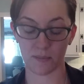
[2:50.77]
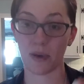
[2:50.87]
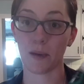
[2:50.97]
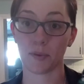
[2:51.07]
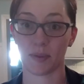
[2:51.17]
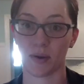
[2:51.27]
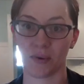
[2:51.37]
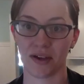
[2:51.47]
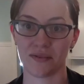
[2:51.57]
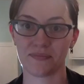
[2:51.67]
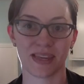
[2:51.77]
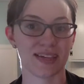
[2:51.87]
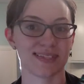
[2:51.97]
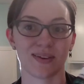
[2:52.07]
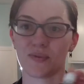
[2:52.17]
Peppermint oil
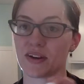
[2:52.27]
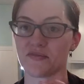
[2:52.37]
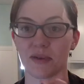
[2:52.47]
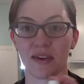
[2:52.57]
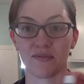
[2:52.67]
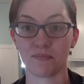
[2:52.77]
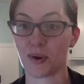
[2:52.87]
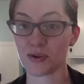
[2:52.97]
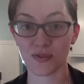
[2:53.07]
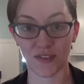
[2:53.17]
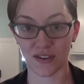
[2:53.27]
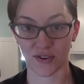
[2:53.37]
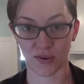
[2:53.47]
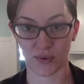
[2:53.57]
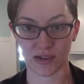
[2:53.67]
is one of my most
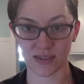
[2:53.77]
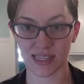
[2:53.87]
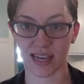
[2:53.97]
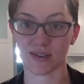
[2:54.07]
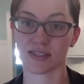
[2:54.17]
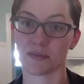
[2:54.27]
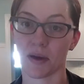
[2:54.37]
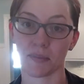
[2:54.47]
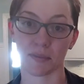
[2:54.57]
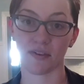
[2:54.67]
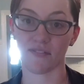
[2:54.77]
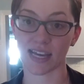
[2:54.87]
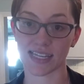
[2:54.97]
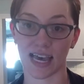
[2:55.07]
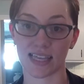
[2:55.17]
favorite oils. I use the Peppermint
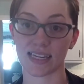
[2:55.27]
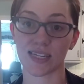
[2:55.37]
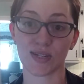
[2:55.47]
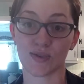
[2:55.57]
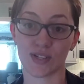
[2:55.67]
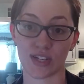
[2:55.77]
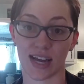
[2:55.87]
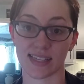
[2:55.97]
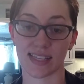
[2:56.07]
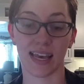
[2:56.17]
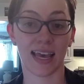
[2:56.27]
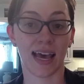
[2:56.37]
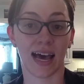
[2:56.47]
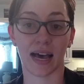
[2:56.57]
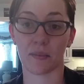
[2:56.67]
Vitality to ingest.
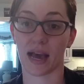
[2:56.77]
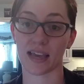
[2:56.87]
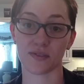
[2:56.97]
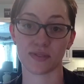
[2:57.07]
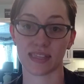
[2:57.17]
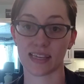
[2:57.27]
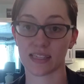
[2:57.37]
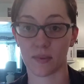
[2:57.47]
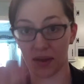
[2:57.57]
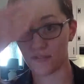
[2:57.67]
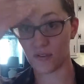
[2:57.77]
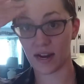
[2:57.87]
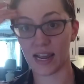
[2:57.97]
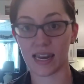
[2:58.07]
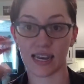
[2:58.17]
I use this on my
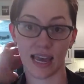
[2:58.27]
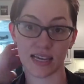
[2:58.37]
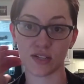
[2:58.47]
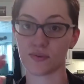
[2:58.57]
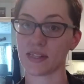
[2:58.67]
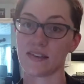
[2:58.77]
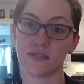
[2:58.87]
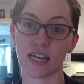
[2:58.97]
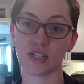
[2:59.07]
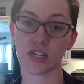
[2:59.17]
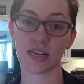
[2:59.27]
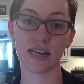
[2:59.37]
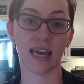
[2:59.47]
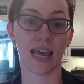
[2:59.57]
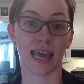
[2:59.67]
forehead and neck to relieve tension
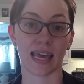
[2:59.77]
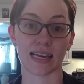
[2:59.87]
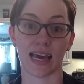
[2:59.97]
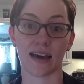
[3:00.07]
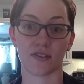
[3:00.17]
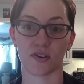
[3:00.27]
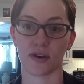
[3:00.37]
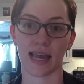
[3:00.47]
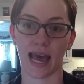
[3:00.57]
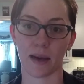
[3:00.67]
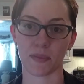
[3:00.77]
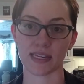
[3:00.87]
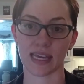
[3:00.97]
and have a great happy